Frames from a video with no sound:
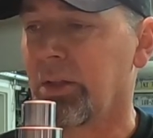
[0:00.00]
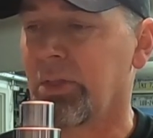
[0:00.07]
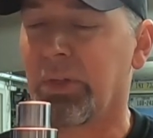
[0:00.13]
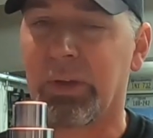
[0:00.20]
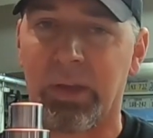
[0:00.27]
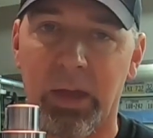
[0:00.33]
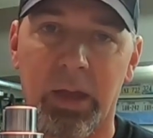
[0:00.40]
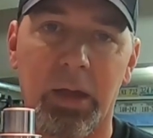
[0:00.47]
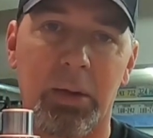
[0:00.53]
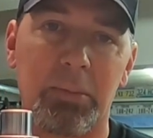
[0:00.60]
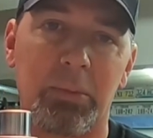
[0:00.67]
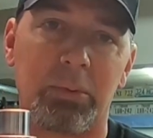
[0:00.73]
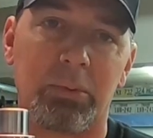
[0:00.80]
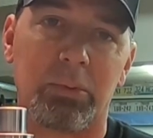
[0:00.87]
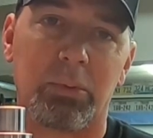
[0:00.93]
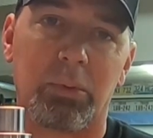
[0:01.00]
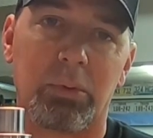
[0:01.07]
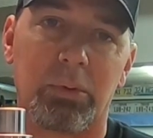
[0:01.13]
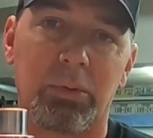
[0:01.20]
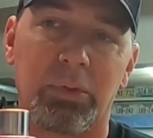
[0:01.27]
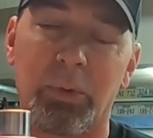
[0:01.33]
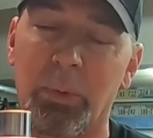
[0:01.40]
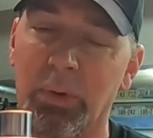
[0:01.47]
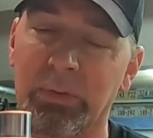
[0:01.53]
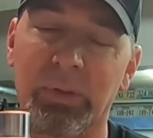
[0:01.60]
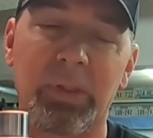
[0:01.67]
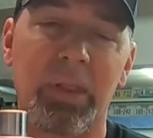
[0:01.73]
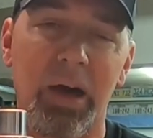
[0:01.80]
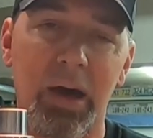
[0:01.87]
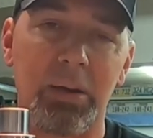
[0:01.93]
the cam, there wasn't
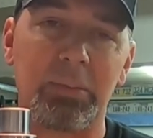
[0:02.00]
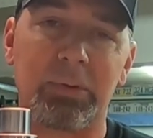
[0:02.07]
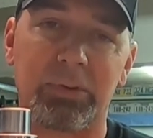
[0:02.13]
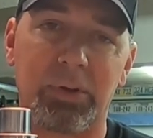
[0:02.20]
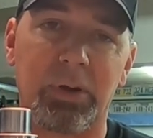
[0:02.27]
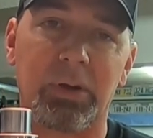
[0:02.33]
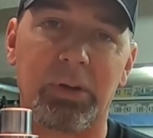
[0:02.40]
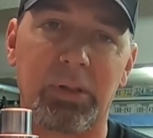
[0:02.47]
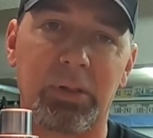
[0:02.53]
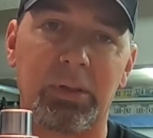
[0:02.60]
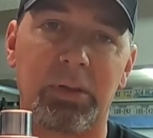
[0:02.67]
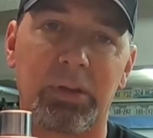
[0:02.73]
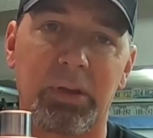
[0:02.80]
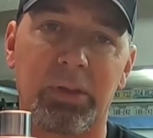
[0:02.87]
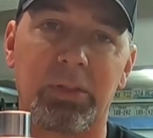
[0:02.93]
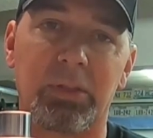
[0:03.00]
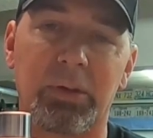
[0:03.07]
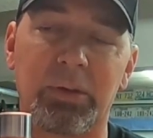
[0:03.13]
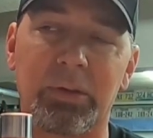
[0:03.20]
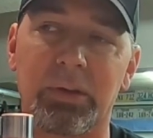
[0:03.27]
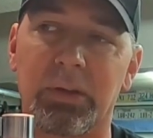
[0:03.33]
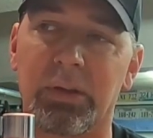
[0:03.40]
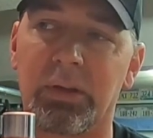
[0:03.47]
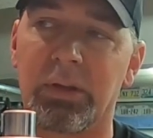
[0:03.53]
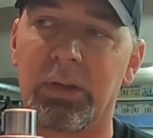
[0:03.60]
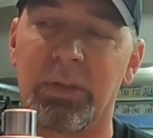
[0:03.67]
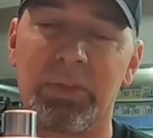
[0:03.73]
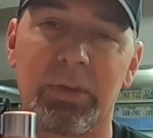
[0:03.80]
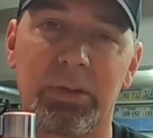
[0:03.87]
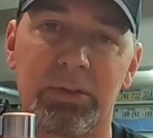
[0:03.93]
a lot of material in the
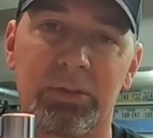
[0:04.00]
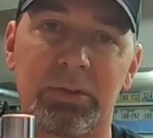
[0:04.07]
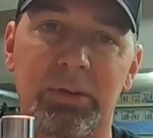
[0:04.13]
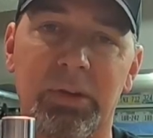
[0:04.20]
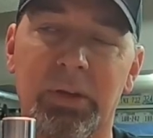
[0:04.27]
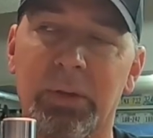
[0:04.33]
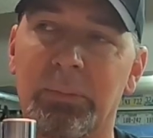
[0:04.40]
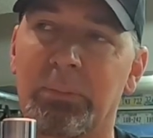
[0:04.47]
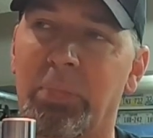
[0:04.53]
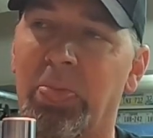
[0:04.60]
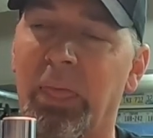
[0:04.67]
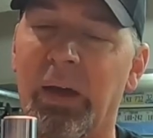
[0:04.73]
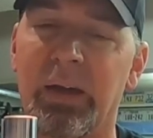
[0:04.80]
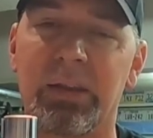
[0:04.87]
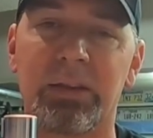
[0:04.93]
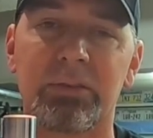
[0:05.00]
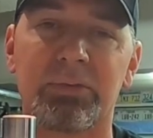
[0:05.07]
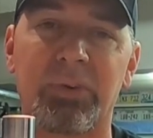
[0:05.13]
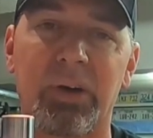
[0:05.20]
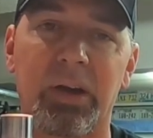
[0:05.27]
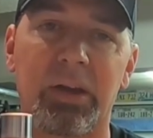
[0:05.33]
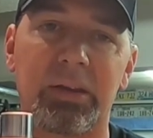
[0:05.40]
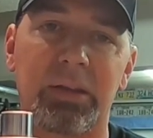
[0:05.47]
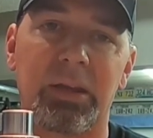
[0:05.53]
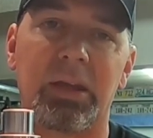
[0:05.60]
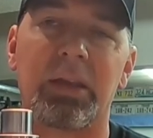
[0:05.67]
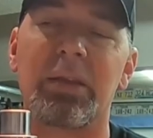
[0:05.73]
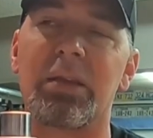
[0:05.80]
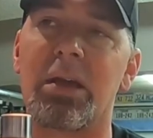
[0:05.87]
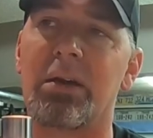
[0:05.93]
engine yet. I didn't find
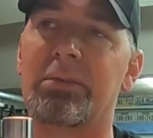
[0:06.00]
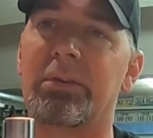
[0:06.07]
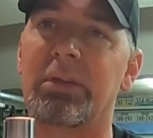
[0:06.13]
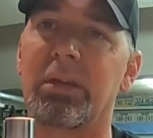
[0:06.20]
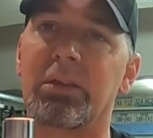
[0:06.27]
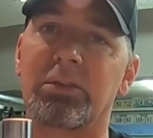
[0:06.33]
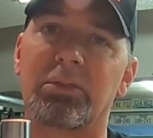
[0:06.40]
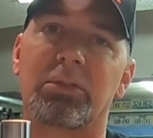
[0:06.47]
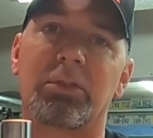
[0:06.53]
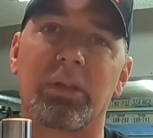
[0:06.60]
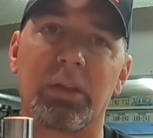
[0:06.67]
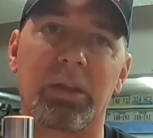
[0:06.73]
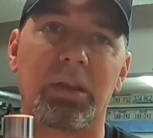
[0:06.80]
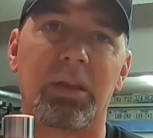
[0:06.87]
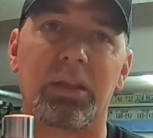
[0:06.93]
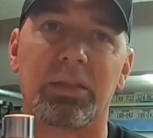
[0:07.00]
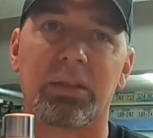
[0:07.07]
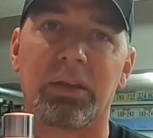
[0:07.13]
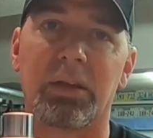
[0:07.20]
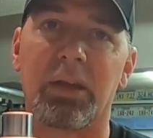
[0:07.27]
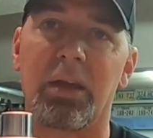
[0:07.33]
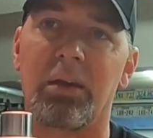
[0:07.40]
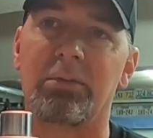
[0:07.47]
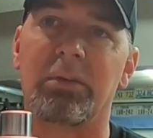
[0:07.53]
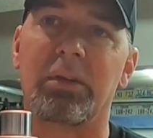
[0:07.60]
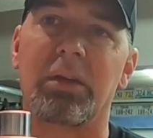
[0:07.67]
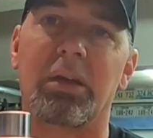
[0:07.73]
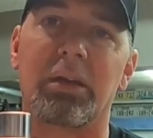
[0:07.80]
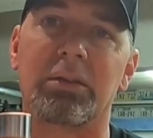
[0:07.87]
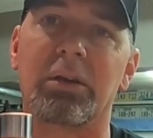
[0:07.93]
any evidence that anything
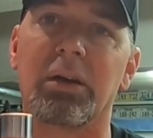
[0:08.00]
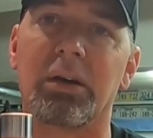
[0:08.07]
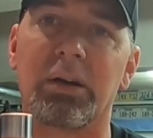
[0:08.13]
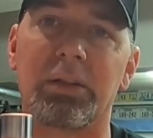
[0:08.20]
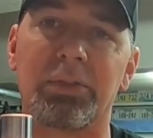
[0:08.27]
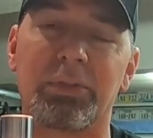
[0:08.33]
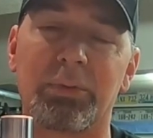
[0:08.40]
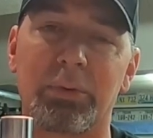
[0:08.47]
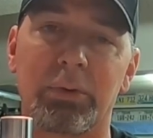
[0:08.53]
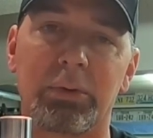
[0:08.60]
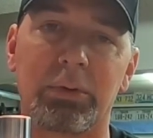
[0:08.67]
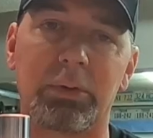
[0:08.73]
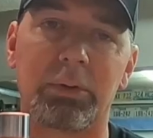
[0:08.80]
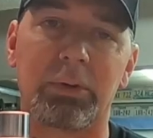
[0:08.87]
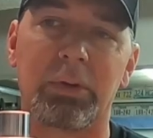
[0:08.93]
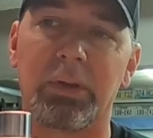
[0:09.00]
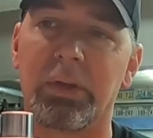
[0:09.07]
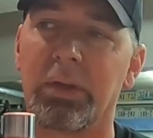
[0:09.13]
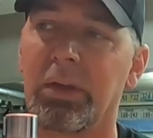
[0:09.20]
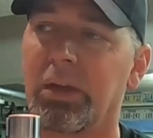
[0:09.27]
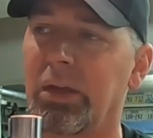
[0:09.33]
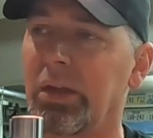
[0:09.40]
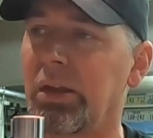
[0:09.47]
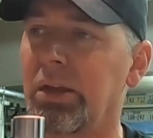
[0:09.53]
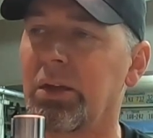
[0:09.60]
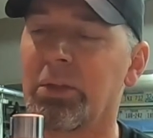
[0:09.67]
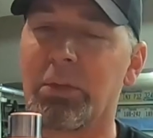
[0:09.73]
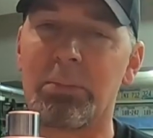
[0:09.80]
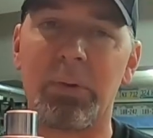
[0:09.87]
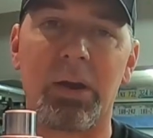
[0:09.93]
heavy had gone through any
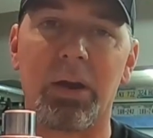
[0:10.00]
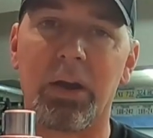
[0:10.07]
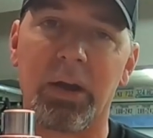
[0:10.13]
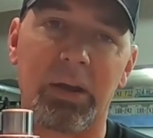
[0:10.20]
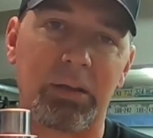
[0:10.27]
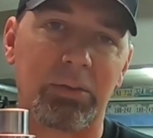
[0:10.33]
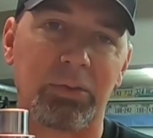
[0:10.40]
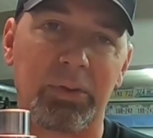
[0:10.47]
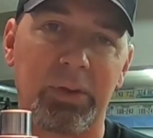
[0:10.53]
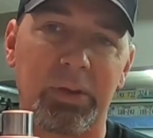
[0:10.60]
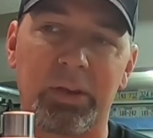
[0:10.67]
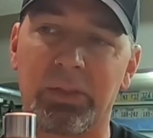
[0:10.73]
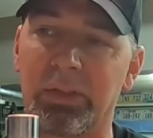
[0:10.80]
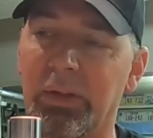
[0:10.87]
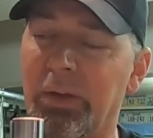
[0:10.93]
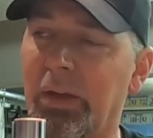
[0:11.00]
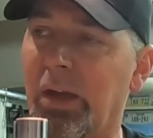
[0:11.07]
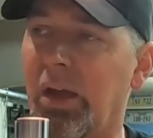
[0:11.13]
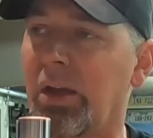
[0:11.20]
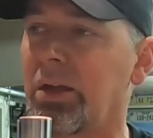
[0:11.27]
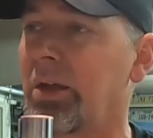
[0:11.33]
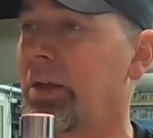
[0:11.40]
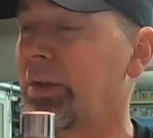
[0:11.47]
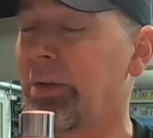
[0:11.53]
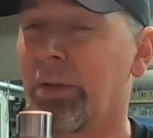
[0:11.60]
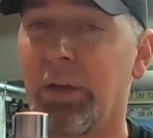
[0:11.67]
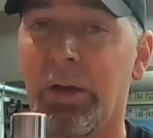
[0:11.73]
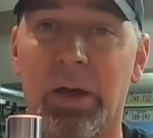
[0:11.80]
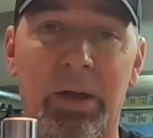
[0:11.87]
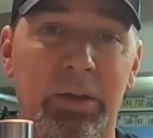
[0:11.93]
of the bearings and anything.
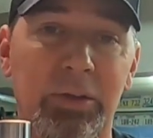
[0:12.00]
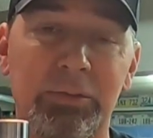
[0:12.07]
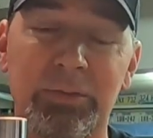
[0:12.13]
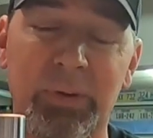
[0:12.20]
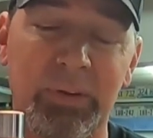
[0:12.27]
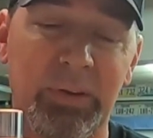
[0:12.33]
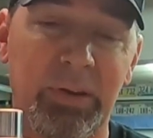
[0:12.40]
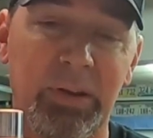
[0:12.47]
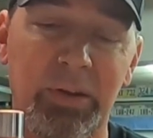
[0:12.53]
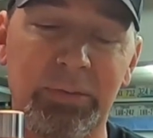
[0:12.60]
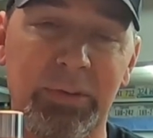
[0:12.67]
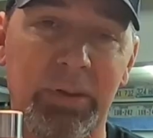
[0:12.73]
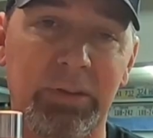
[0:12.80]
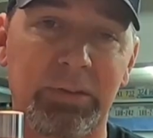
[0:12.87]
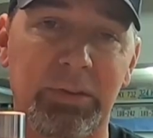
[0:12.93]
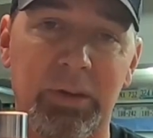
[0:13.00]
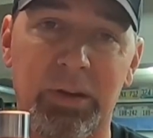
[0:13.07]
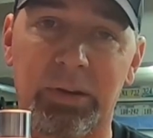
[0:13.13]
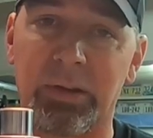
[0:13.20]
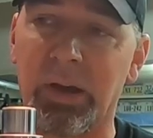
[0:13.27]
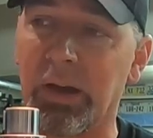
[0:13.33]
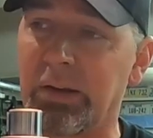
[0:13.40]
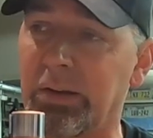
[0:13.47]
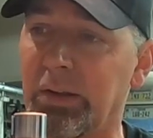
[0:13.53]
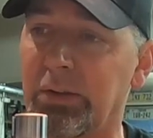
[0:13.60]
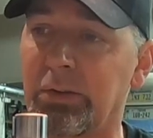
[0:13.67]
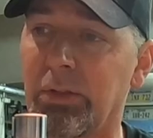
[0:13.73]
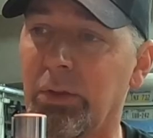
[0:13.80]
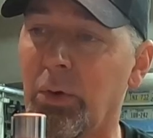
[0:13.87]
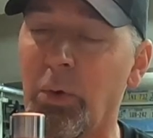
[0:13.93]
I couldn't find any evidence that it had gotten
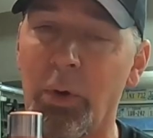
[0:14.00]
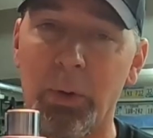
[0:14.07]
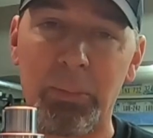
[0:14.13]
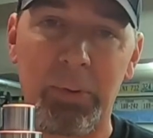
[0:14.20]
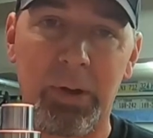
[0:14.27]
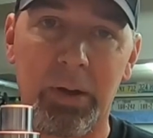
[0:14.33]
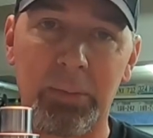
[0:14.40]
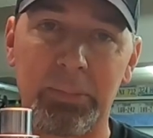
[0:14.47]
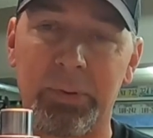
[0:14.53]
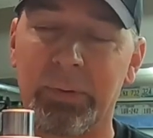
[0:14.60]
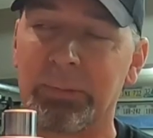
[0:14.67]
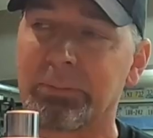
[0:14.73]
into the oil pump.